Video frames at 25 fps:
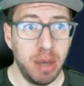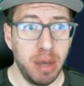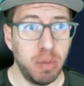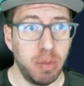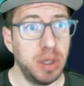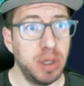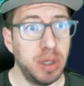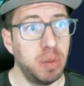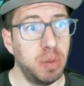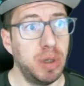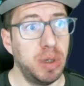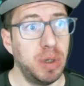
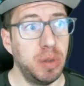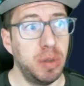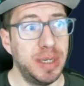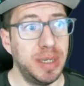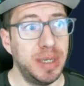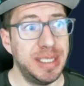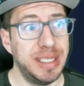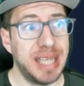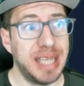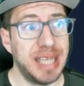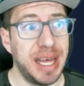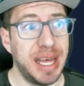
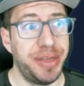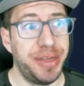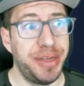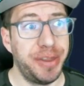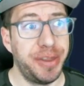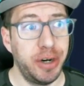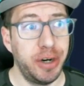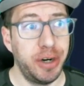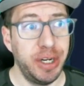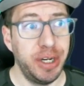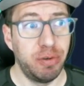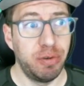what is that?
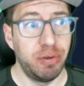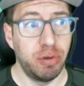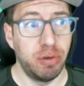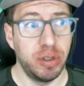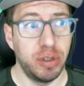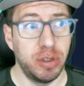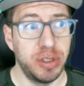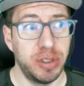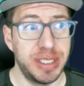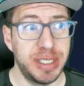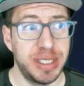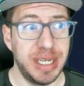30
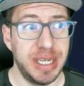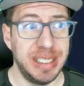rolls,